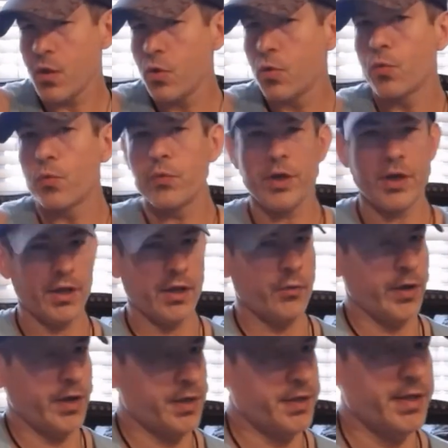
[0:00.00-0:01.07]
Really
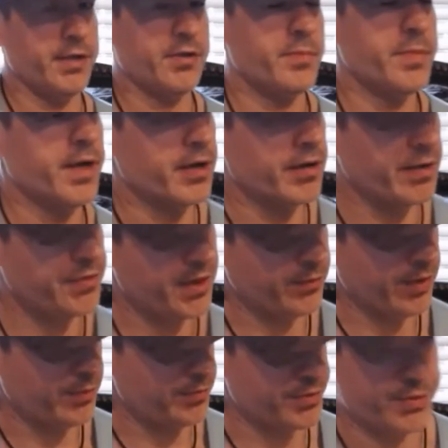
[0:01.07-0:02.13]
quick addendum here. I think
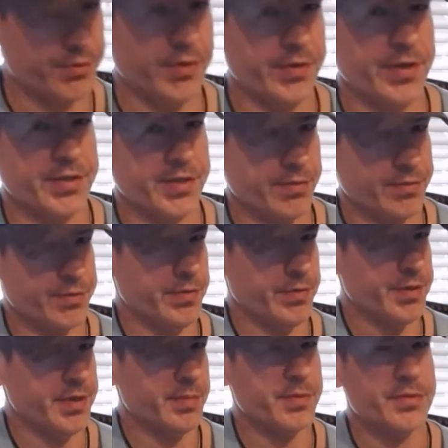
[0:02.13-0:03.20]
when I was doing this, and I was doing the
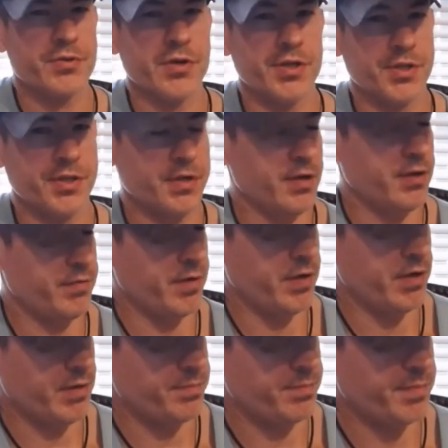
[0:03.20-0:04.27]
demonstration of,
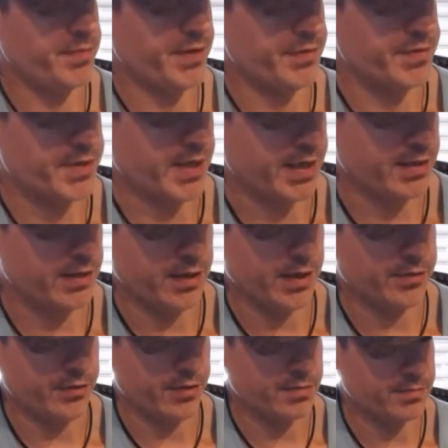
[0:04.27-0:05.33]
I think the second
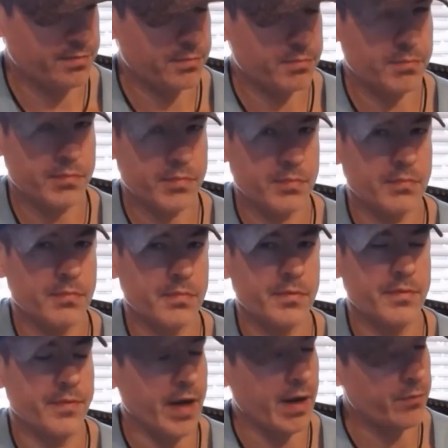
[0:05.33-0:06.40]
lick,
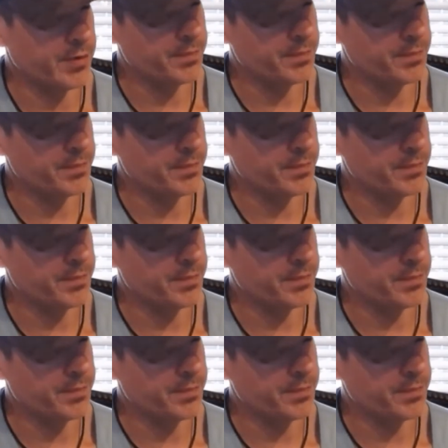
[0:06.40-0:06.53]
that one,